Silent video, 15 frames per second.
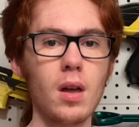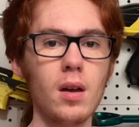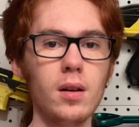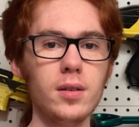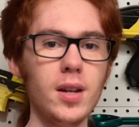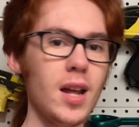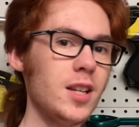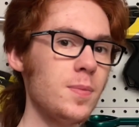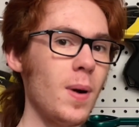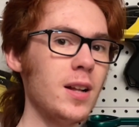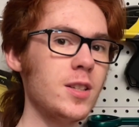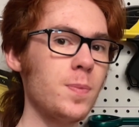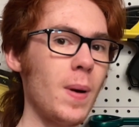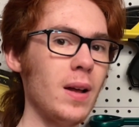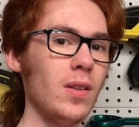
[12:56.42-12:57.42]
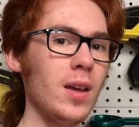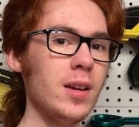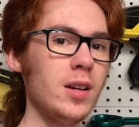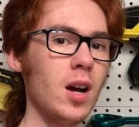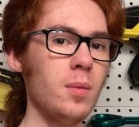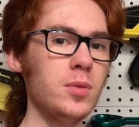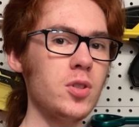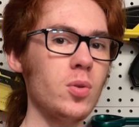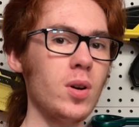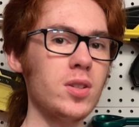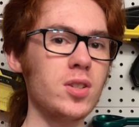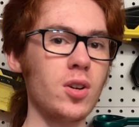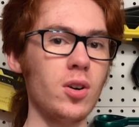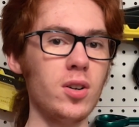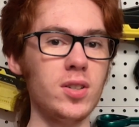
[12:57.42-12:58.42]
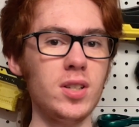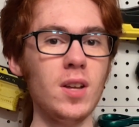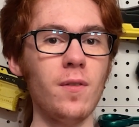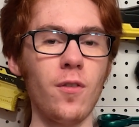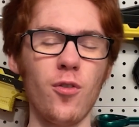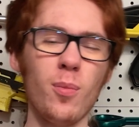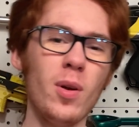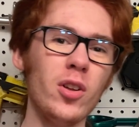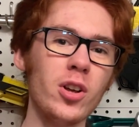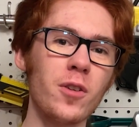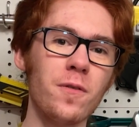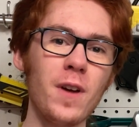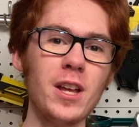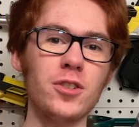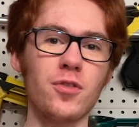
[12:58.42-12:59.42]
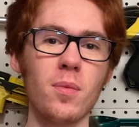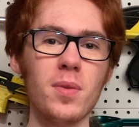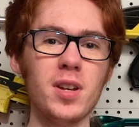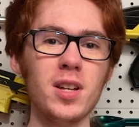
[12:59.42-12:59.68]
Today's mod spotlight comes to us courtesy of a familiar face from the